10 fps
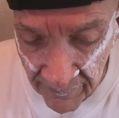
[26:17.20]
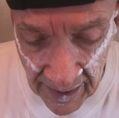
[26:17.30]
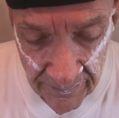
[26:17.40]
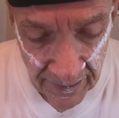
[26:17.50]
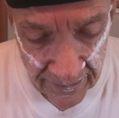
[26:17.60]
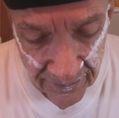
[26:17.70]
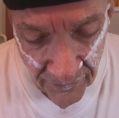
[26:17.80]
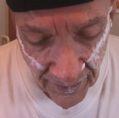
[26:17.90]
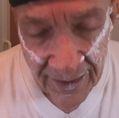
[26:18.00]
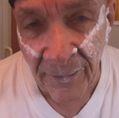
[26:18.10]
I might be
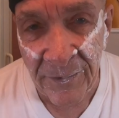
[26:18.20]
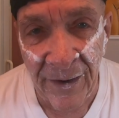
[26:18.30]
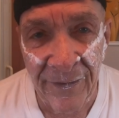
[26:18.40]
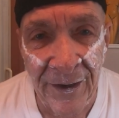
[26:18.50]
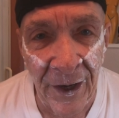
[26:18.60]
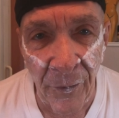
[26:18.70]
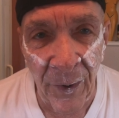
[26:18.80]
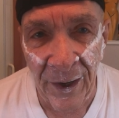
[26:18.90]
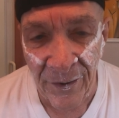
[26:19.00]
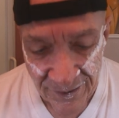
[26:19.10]
wind up giving it
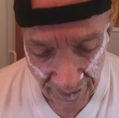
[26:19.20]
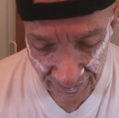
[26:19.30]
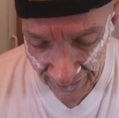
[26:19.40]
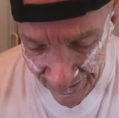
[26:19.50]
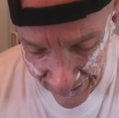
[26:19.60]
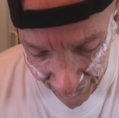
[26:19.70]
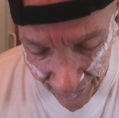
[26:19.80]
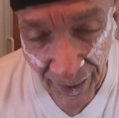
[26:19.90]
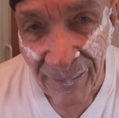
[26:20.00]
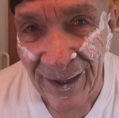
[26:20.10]
away or something,
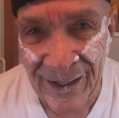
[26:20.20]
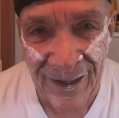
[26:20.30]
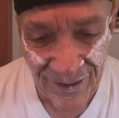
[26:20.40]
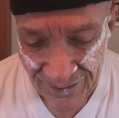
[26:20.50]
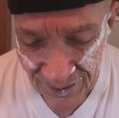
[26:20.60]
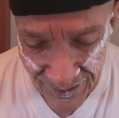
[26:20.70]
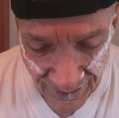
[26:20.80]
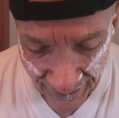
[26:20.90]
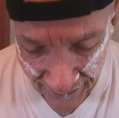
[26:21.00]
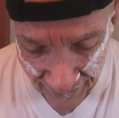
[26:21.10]
so I'll make that
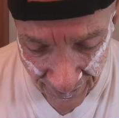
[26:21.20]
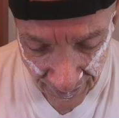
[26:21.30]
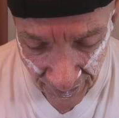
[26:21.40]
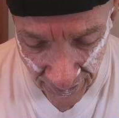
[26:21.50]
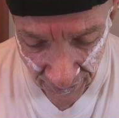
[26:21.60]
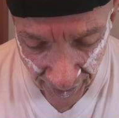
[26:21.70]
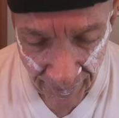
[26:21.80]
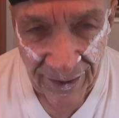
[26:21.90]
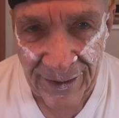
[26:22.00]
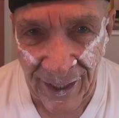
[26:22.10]
decision later, or I
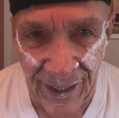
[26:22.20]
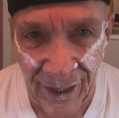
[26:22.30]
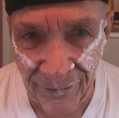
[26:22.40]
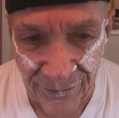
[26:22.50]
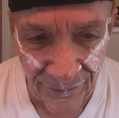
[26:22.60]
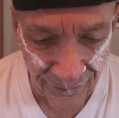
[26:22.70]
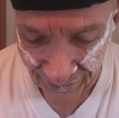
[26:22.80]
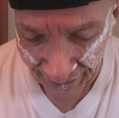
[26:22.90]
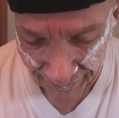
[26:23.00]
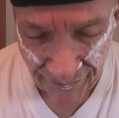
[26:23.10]
might take it out and throw it
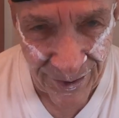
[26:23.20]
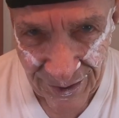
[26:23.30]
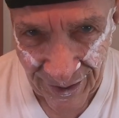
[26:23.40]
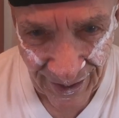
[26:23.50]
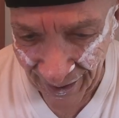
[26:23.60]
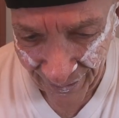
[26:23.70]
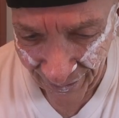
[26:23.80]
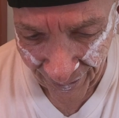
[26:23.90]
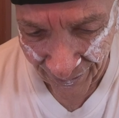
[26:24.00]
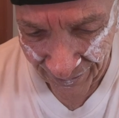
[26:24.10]
in Lake Michigan. I don't
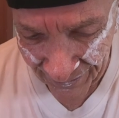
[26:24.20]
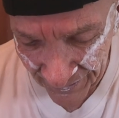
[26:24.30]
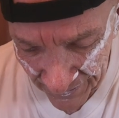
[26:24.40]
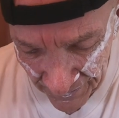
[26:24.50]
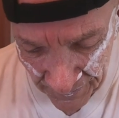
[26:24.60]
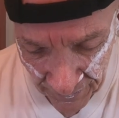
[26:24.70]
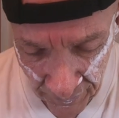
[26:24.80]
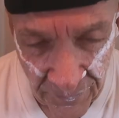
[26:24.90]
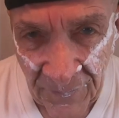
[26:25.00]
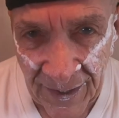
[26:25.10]
know.
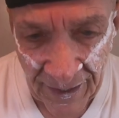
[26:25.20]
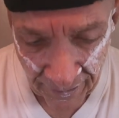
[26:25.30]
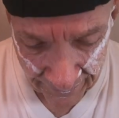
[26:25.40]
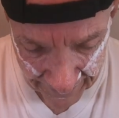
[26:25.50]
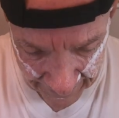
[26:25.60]
We'll find out.